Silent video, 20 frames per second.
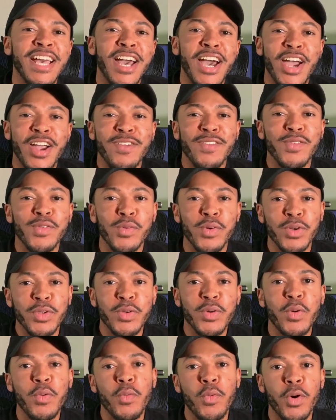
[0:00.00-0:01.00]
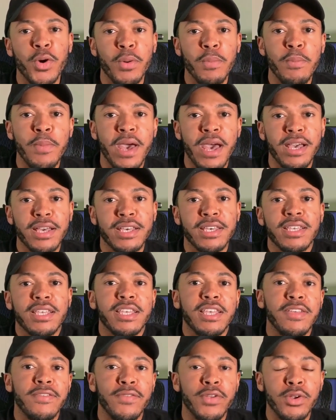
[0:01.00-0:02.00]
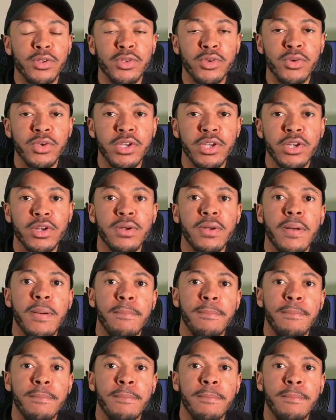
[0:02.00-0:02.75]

Hi everyone, welcome back. If you're new here,